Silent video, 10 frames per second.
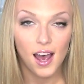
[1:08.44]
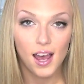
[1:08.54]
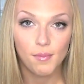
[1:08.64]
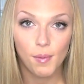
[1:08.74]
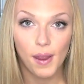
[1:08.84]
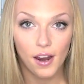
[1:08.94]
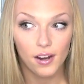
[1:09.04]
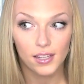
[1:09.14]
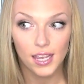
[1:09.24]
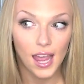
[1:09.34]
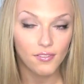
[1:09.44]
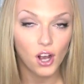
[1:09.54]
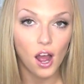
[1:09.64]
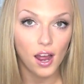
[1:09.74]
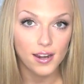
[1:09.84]
um, apparently
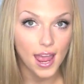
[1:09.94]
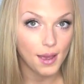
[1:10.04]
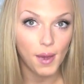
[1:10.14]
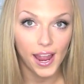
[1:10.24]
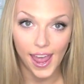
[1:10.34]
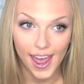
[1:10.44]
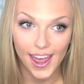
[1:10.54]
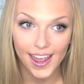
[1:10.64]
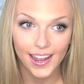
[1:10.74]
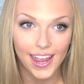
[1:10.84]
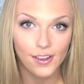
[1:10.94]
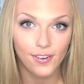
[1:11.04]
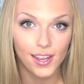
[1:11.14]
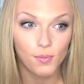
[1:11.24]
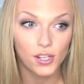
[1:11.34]
have gone MIA. I
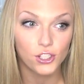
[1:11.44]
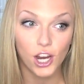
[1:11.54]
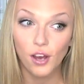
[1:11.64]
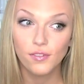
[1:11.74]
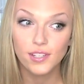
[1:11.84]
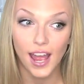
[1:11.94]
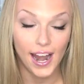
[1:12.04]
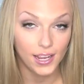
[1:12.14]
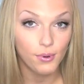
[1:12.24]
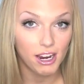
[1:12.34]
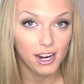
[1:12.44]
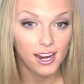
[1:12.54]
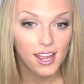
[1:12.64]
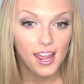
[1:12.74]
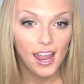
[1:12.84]
can't find them on the shelves
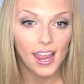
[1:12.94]
anywhere.